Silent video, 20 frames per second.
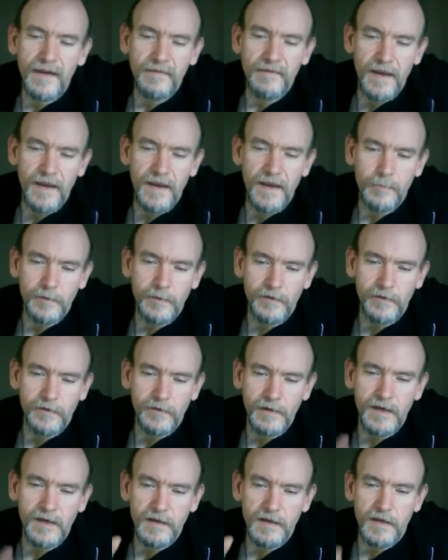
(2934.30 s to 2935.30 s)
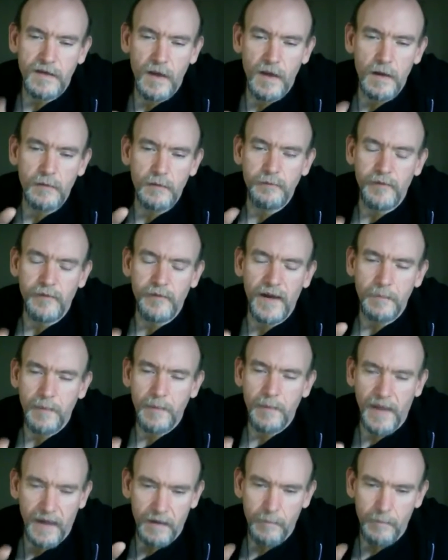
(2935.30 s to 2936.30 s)
have the opportunity, to go find a
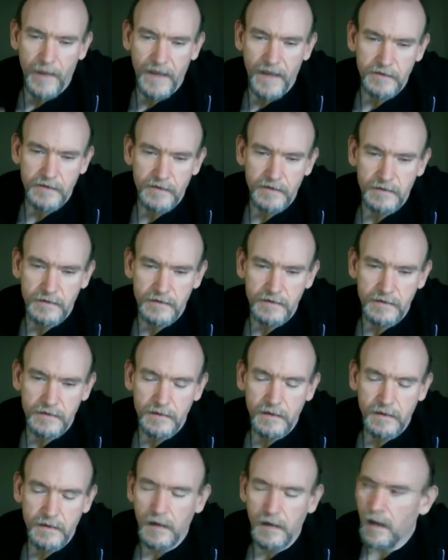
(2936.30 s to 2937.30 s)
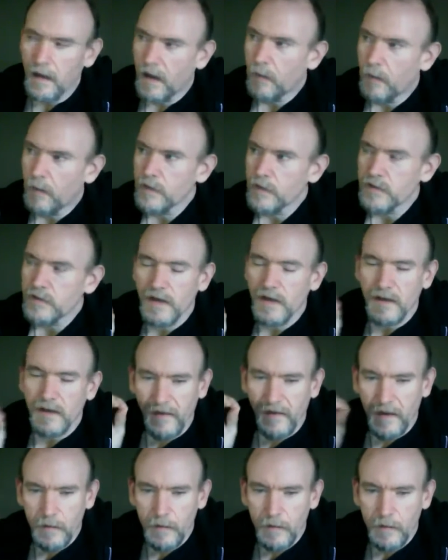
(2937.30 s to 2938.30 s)
pack of matches. I want you to
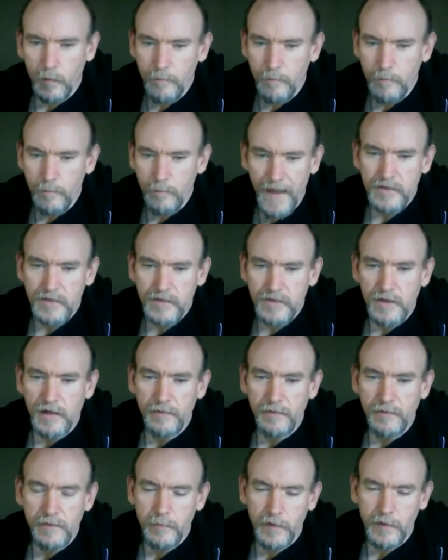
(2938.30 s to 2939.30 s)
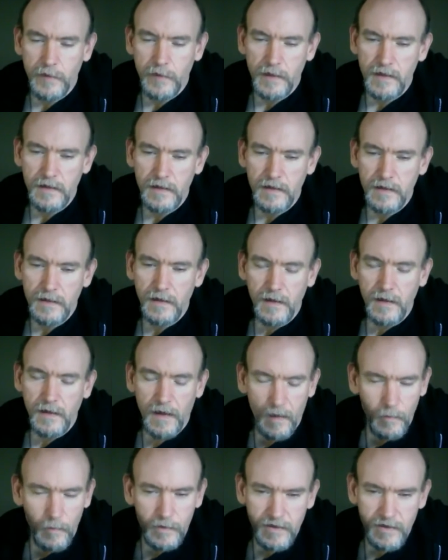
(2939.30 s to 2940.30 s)
take one match off of the book.
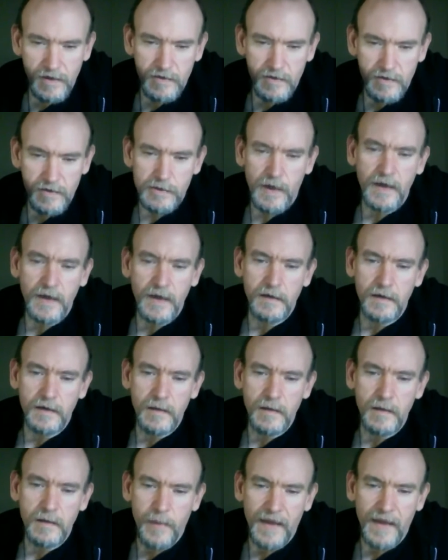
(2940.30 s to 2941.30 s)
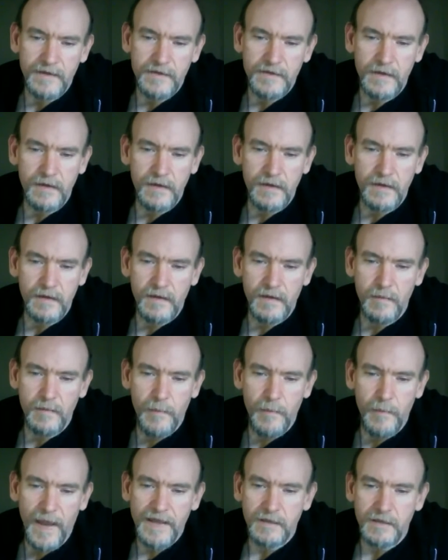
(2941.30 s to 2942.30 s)
I want you to strike it on the back so that the
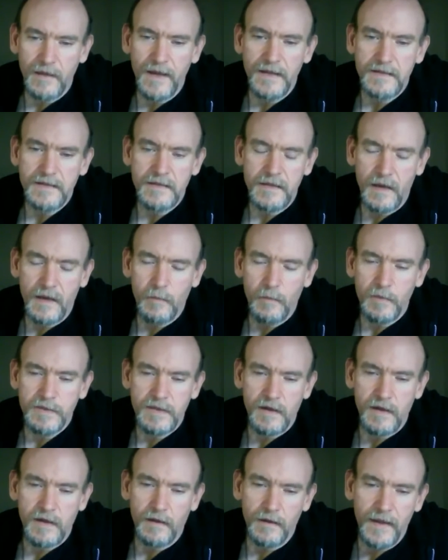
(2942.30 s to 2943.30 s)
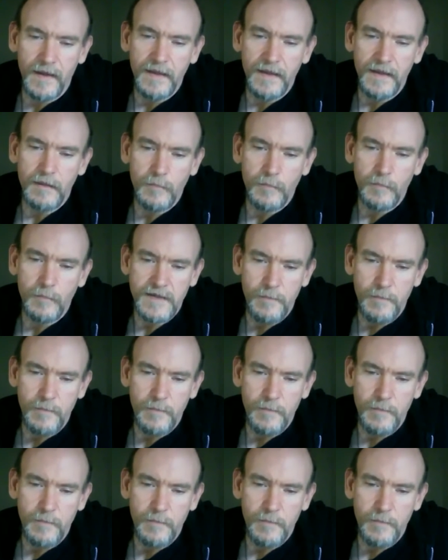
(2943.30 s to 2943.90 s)
match lights. I want you to light the rest of the